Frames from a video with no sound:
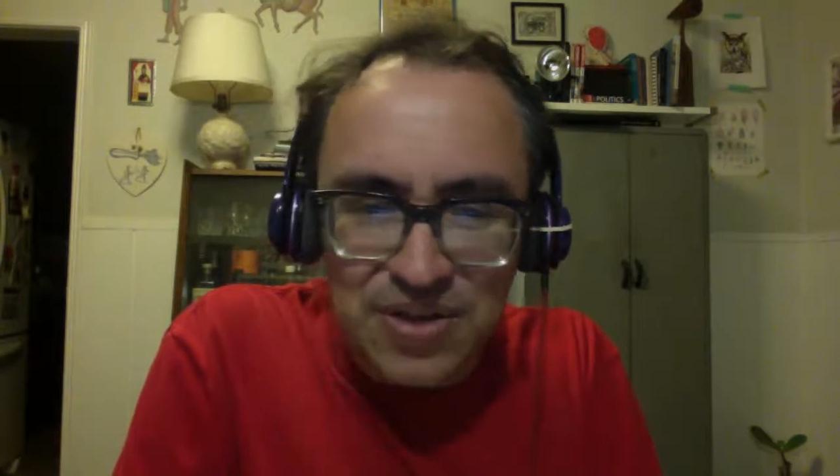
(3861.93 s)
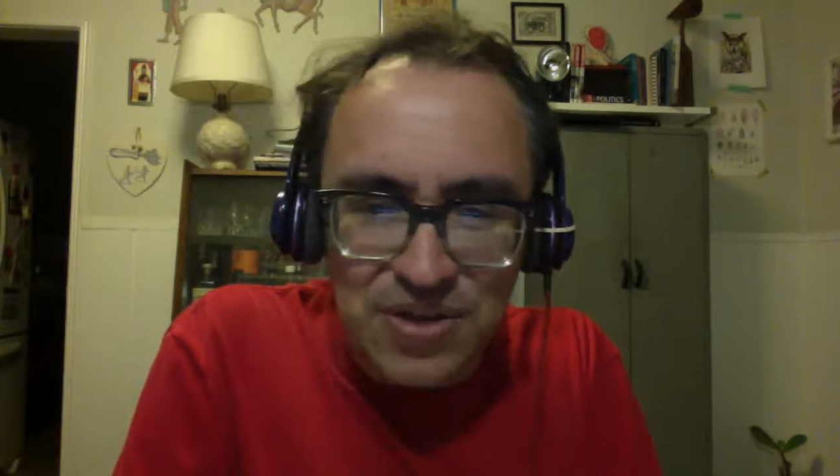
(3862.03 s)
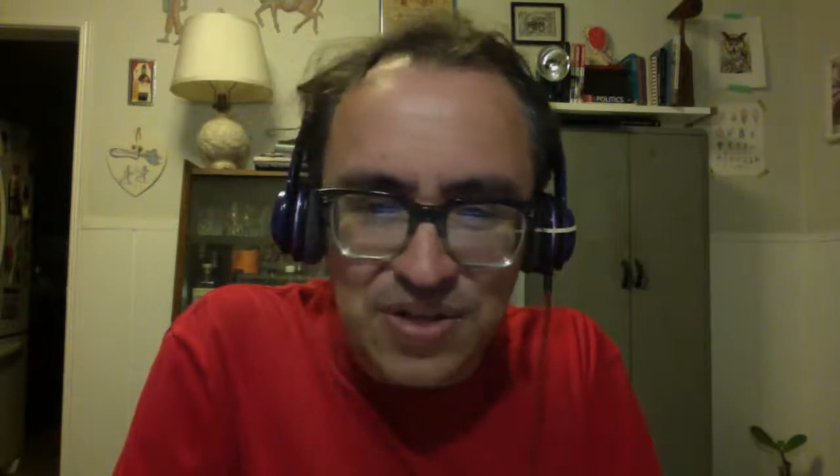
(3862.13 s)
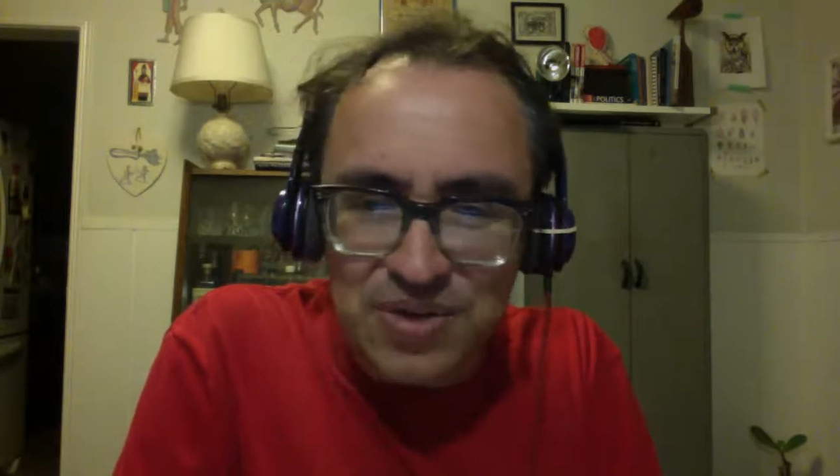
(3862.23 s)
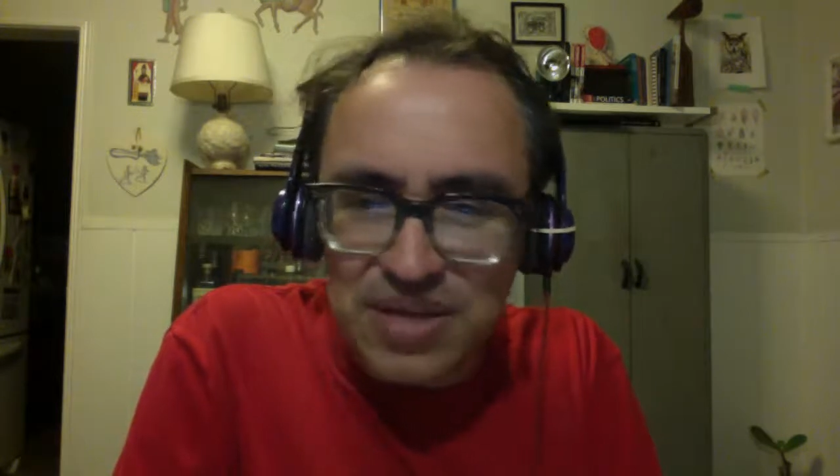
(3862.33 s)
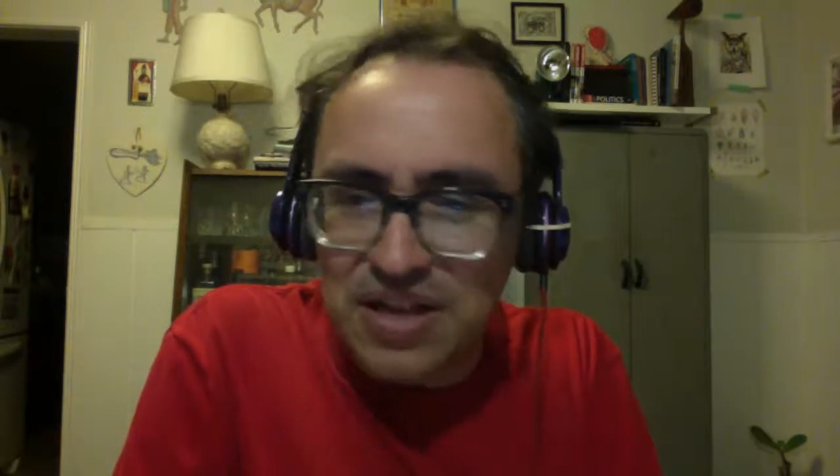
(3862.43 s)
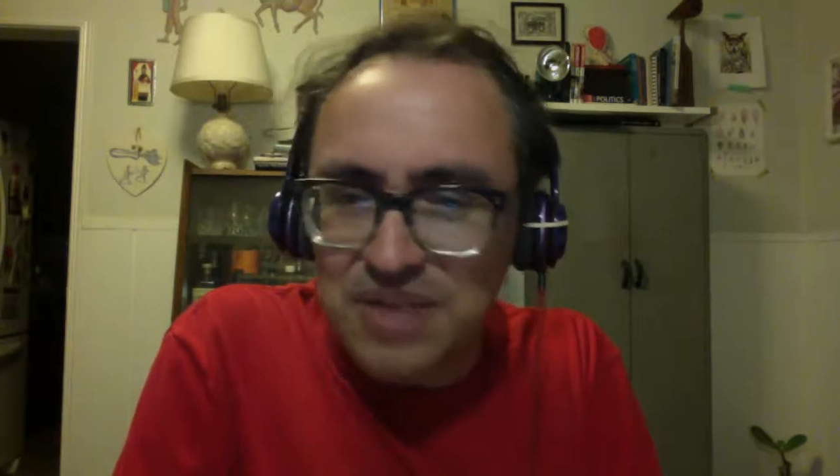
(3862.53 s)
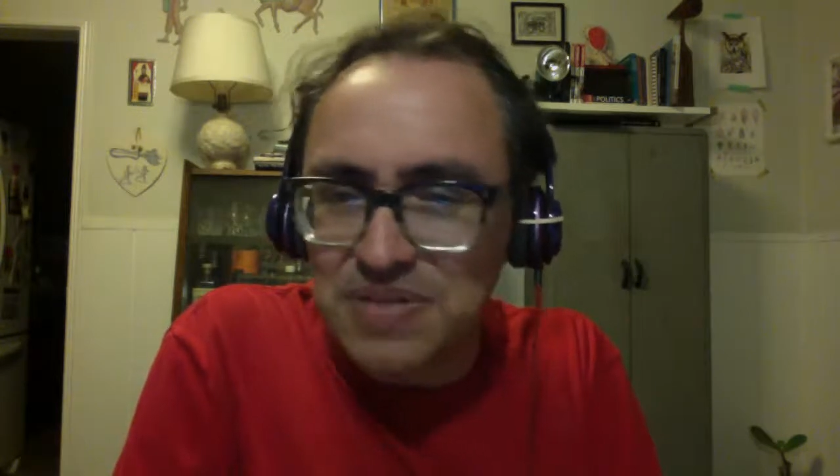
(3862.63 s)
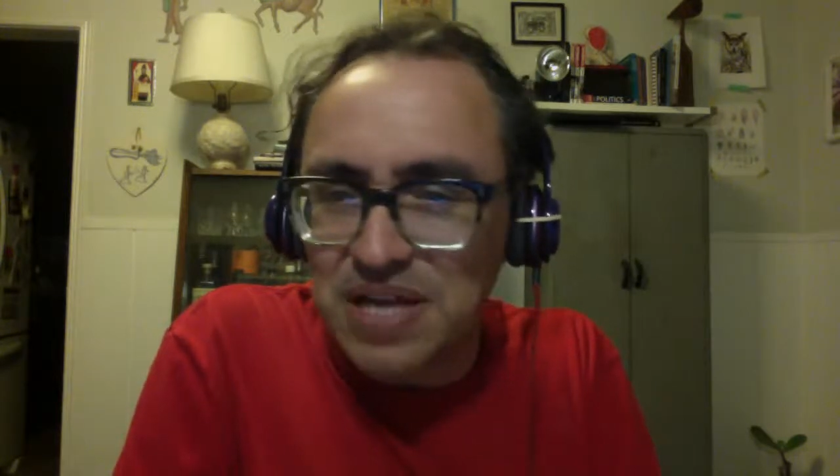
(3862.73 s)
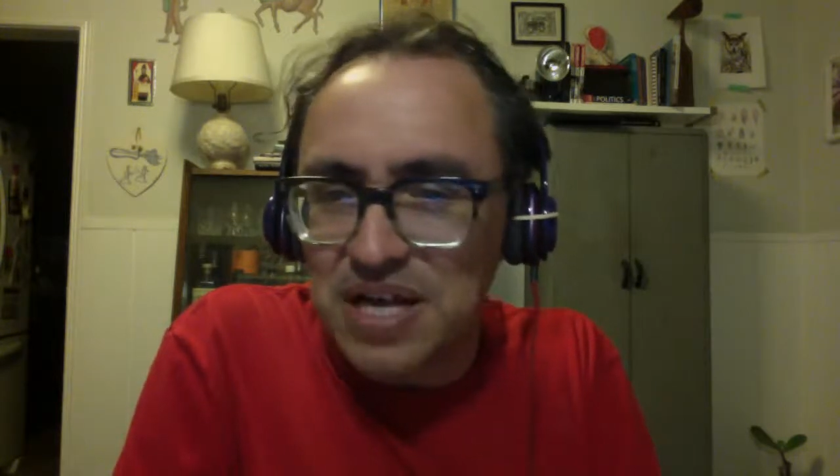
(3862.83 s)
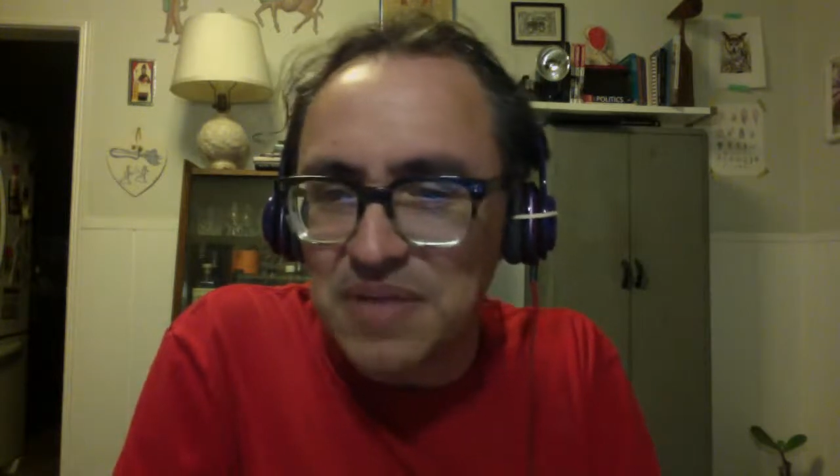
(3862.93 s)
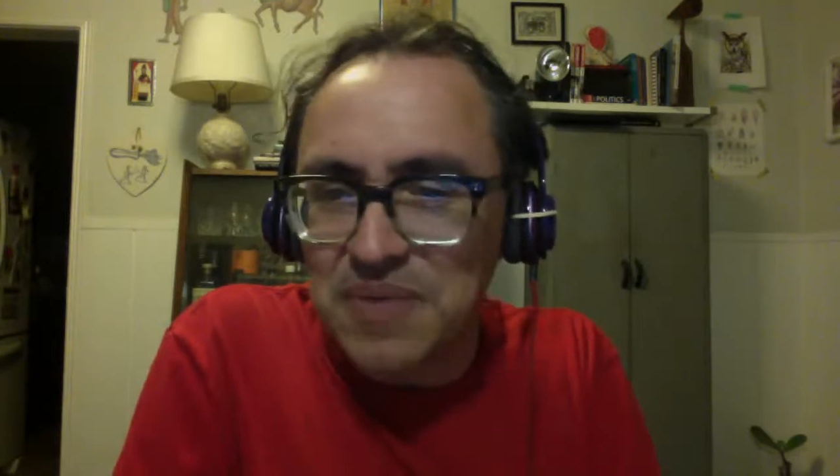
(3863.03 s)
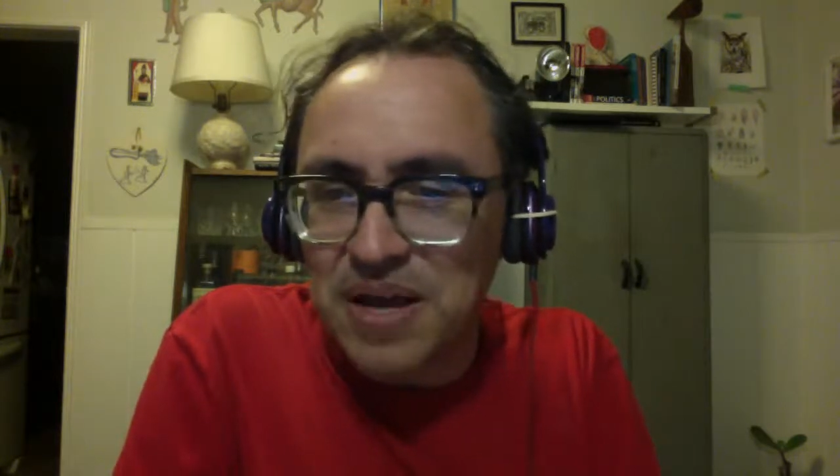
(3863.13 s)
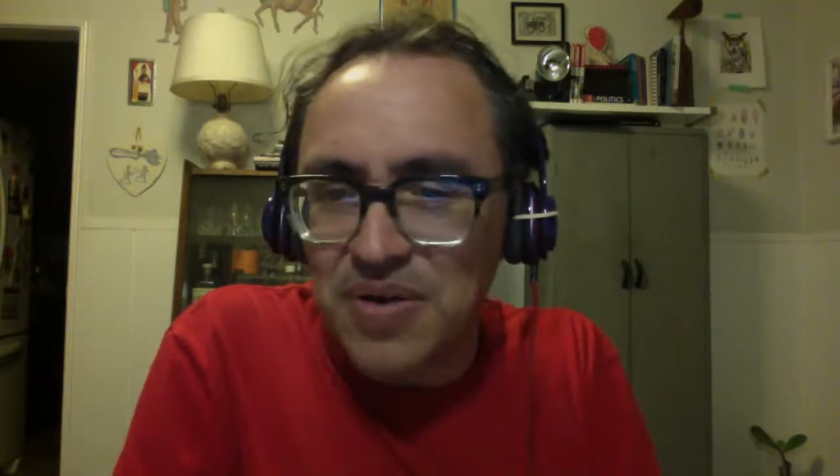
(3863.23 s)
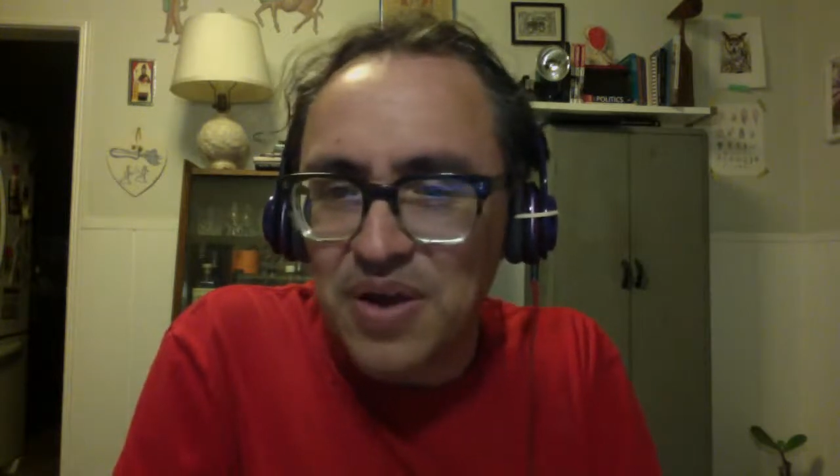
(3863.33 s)
You know what the hell I'm talking
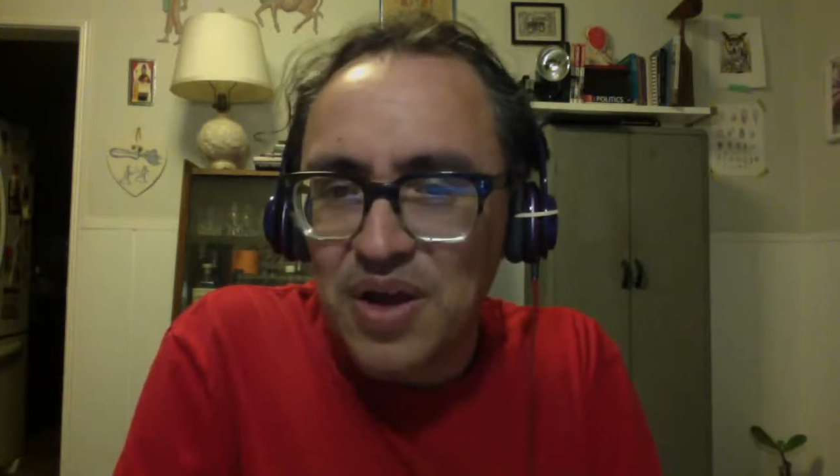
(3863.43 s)
about.